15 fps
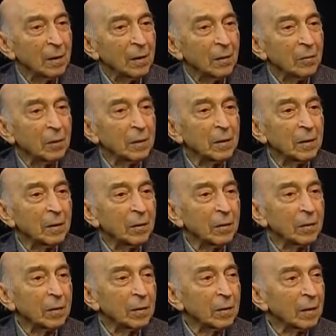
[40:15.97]
Whether
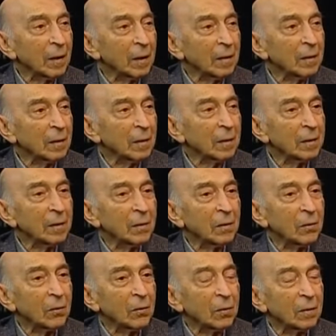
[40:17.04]
you're Iranian
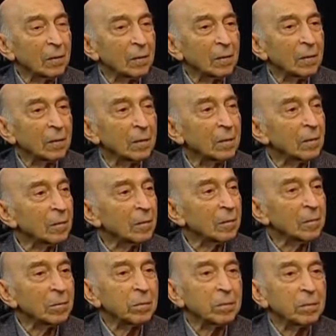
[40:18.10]

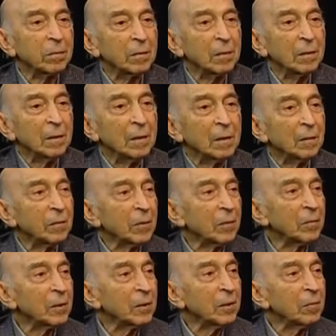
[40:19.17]
or
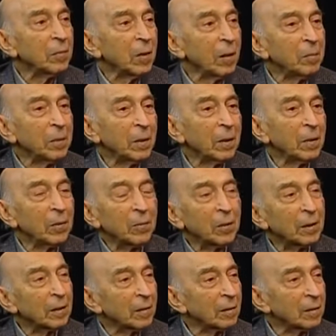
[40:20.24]
from Zimbabwe or
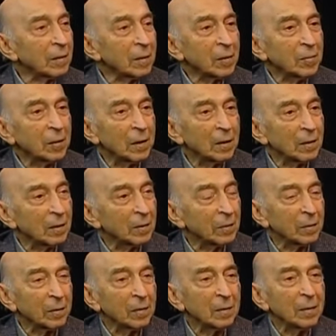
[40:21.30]
whatever, it doesn't make a
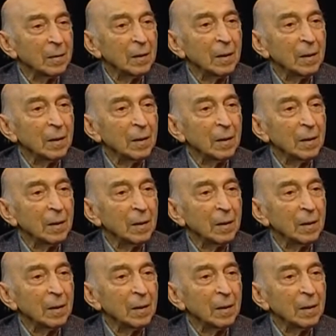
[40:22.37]
difference.